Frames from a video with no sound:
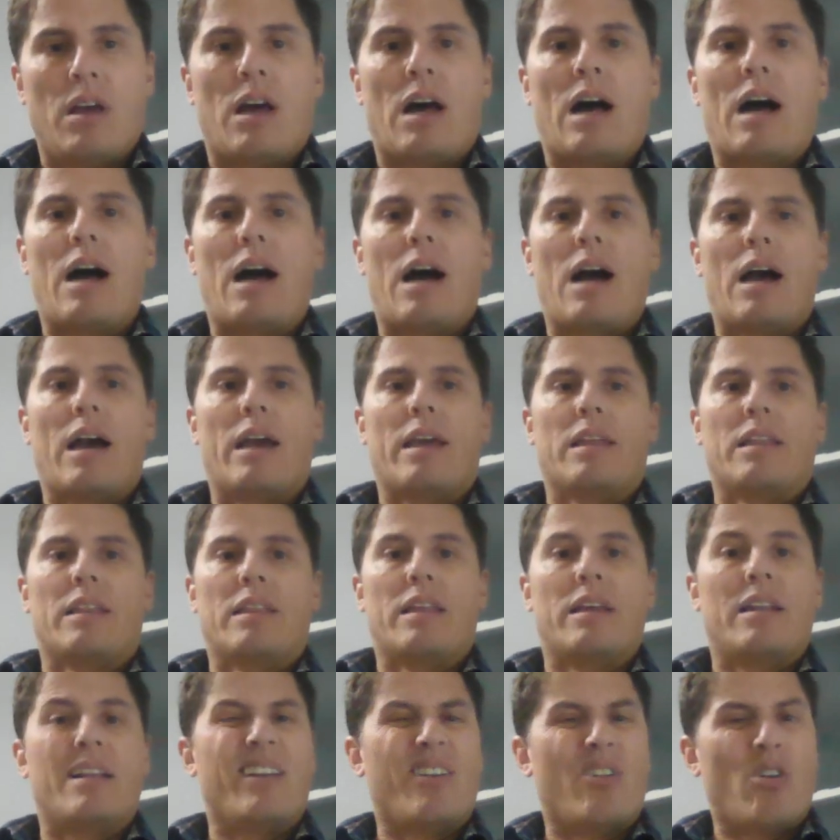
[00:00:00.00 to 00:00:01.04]
I
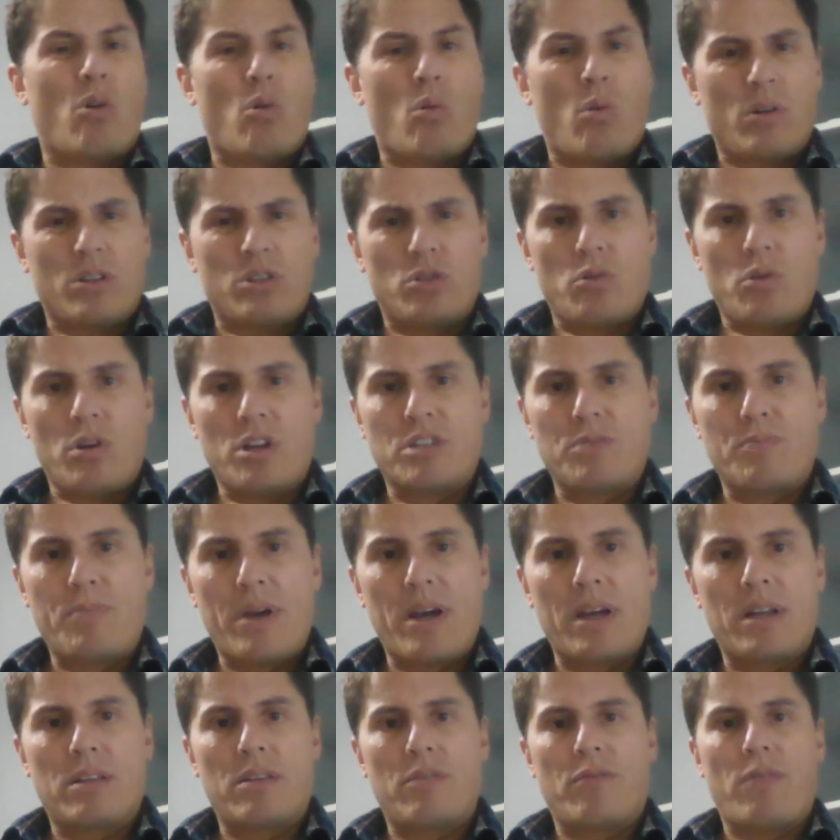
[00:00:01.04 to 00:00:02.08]
didn't know what to
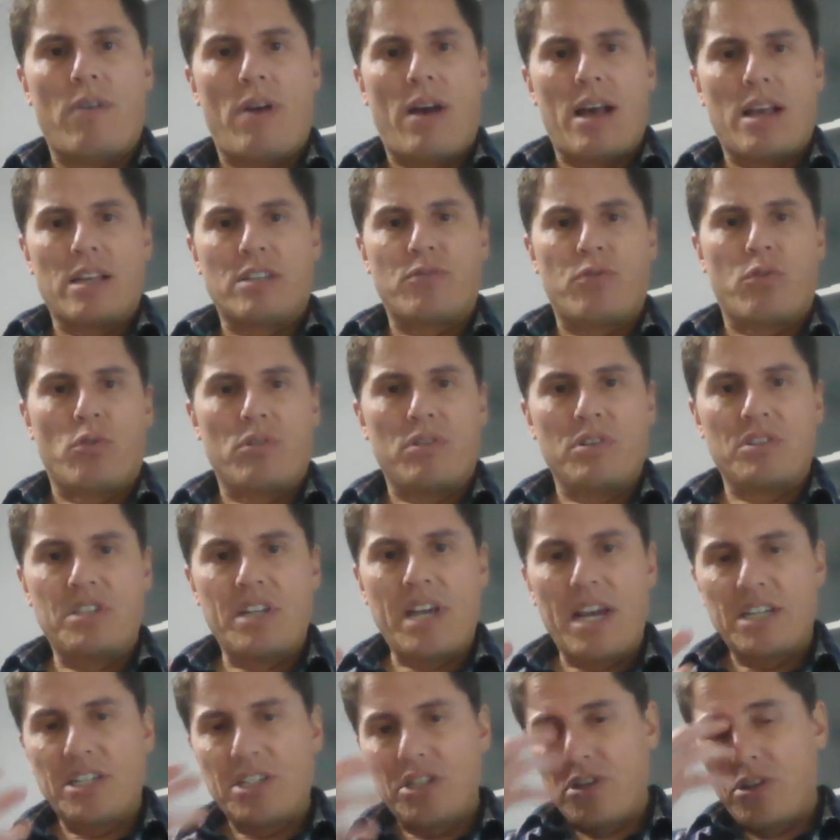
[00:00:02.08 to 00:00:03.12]
expect as for the
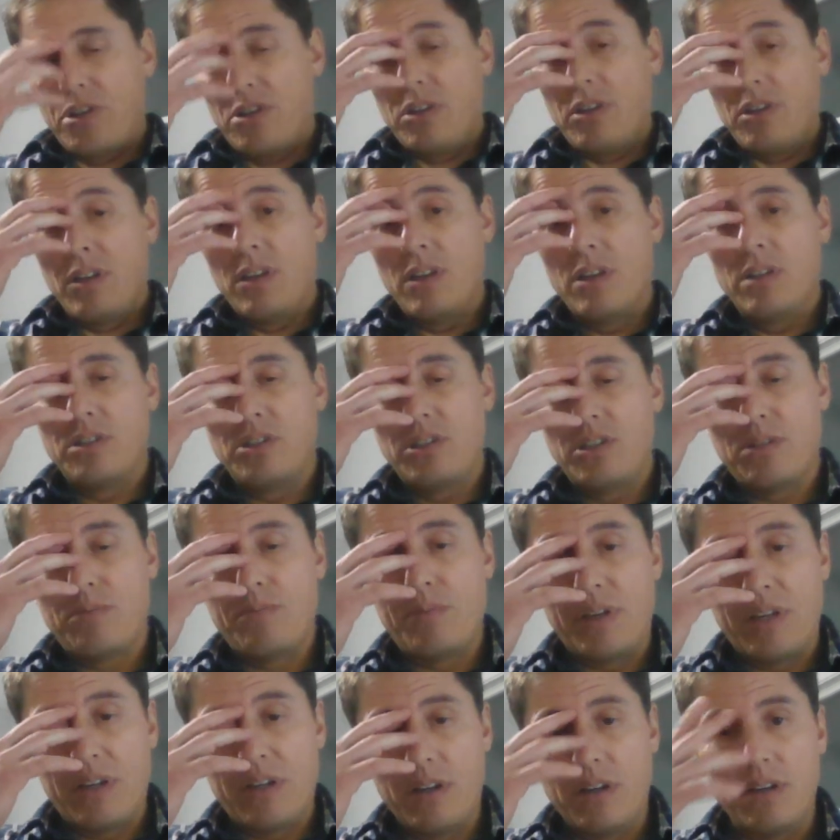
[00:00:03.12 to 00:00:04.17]
texture, just
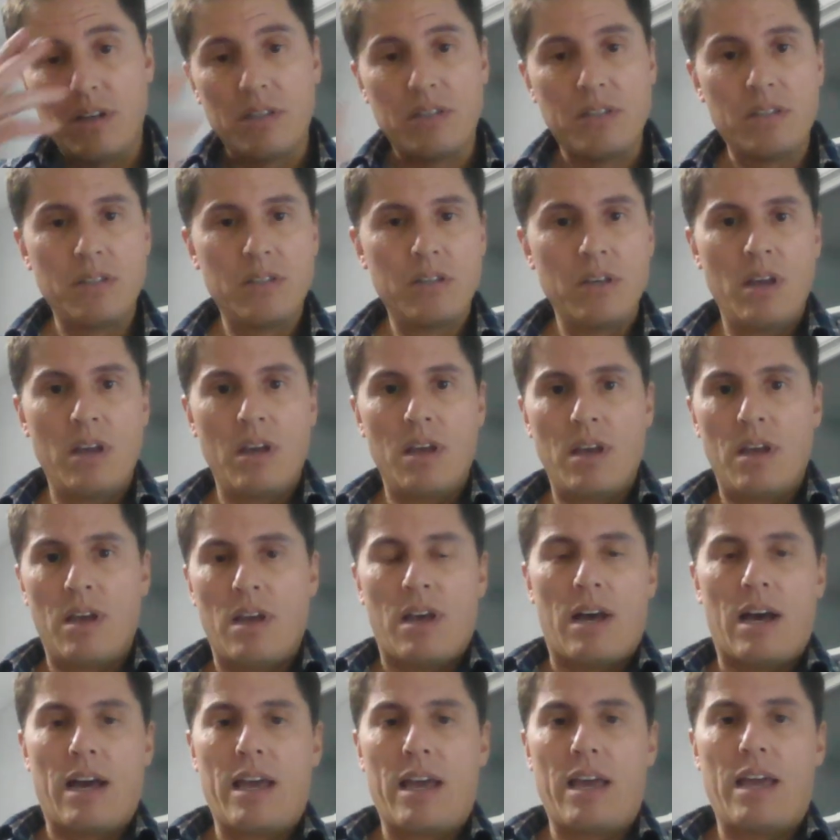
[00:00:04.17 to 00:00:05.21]
because
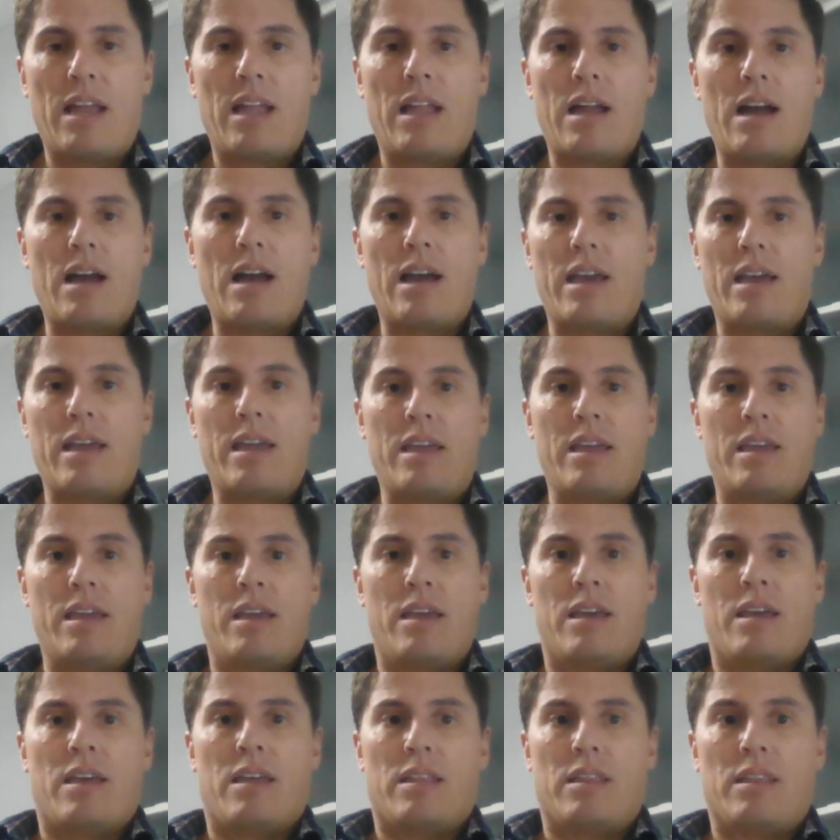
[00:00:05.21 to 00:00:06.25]
I
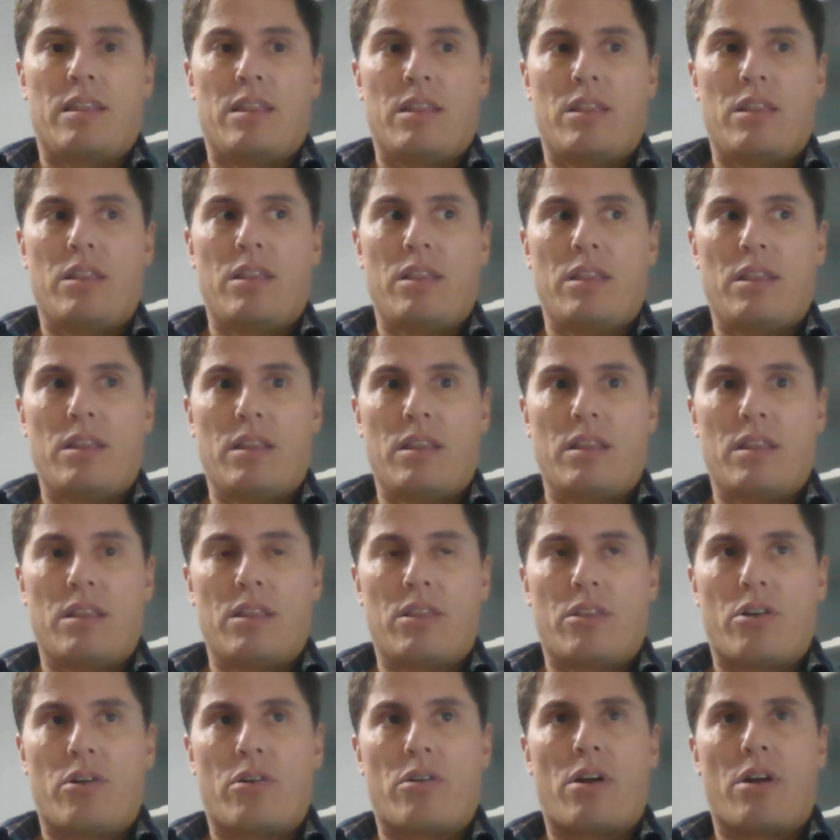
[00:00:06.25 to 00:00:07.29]

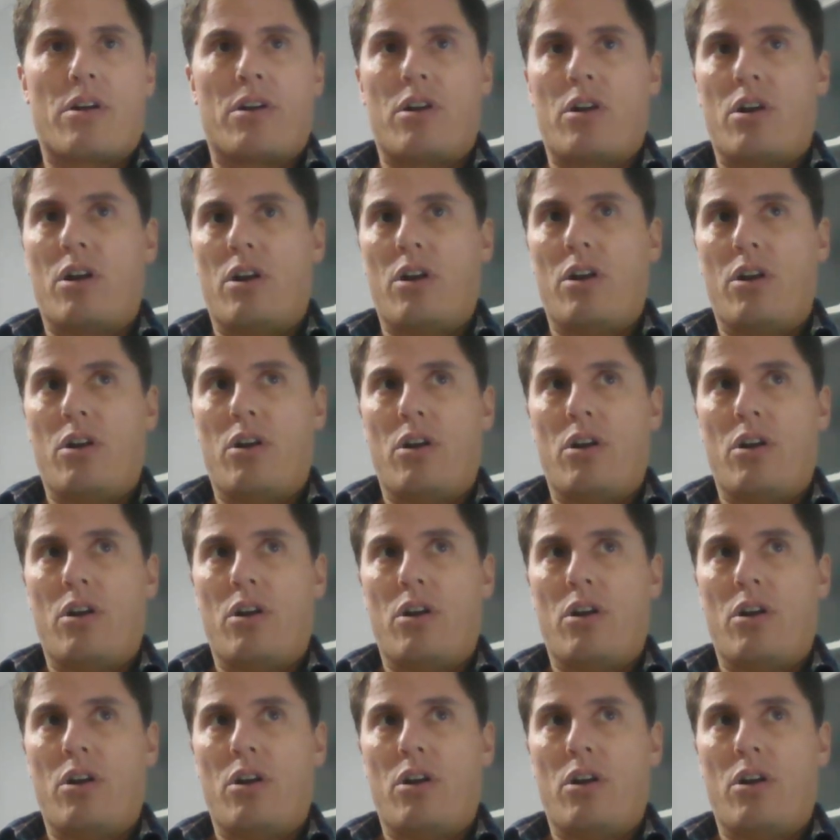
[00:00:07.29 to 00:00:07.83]
there are